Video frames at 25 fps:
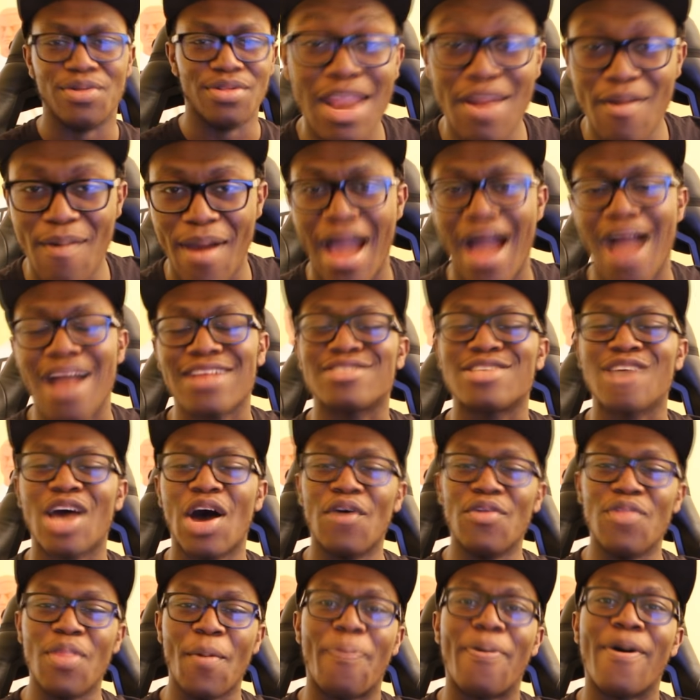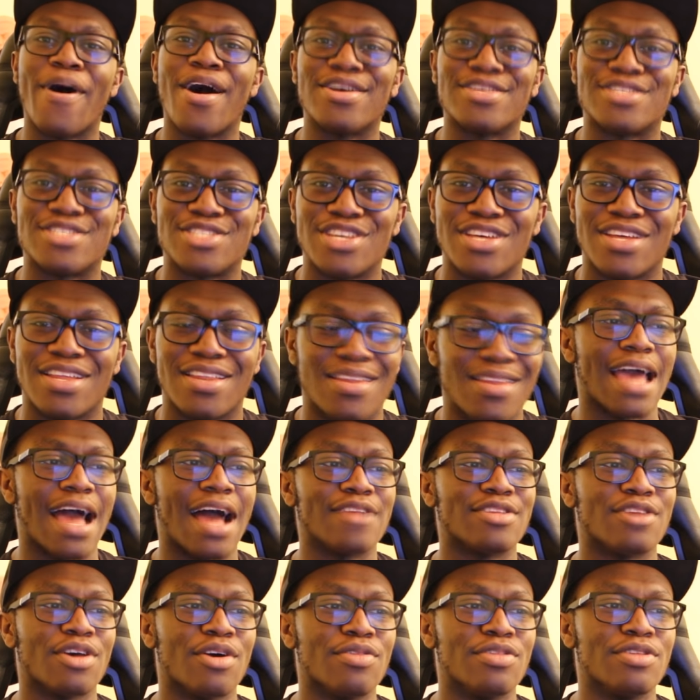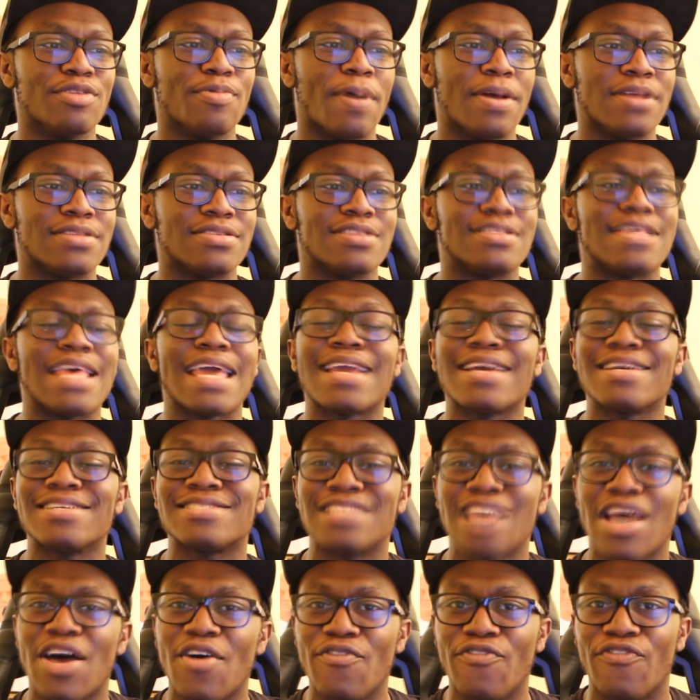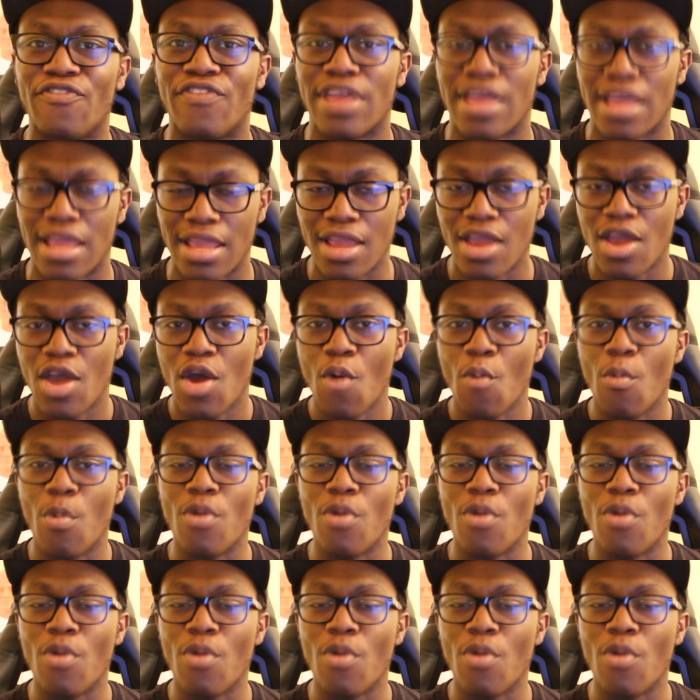Anyway, I told the person to take a selfie